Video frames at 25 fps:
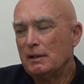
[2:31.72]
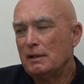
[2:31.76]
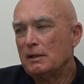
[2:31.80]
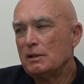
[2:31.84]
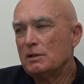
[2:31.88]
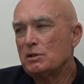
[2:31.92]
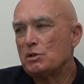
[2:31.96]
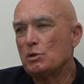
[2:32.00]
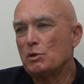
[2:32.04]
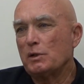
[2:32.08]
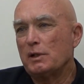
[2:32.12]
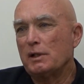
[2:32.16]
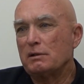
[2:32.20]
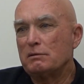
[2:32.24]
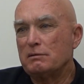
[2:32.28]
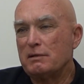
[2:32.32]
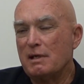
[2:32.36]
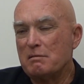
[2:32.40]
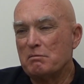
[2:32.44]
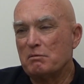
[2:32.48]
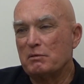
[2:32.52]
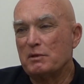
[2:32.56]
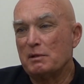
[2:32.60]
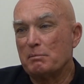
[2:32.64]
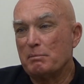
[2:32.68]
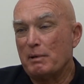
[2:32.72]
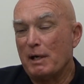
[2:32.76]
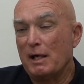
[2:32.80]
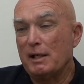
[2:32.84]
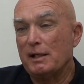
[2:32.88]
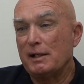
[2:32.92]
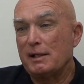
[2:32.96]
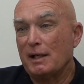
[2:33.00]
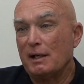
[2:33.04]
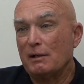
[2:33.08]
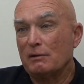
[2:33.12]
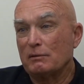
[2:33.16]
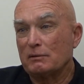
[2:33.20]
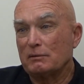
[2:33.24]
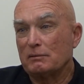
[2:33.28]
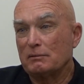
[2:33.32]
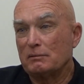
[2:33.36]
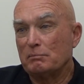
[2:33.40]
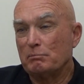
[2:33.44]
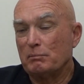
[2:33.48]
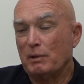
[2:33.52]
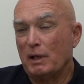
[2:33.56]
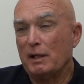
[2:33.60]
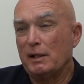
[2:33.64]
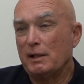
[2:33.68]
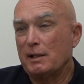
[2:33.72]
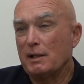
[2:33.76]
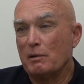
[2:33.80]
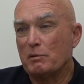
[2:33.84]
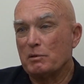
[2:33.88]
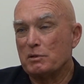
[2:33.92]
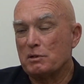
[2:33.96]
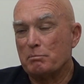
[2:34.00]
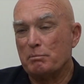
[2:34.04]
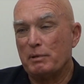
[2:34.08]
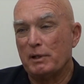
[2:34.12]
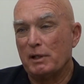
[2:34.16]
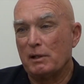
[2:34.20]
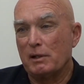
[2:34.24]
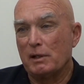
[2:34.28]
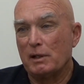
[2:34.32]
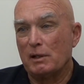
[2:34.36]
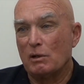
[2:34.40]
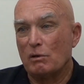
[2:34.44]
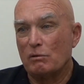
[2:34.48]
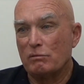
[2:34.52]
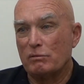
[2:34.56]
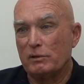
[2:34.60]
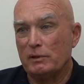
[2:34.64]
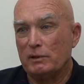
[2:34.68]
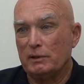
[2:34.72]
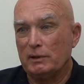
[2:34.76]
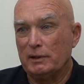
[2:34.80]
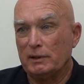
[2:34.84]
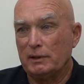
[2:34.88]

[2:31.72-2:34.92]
So we can claim them in the body count. Body count was a big thing over there.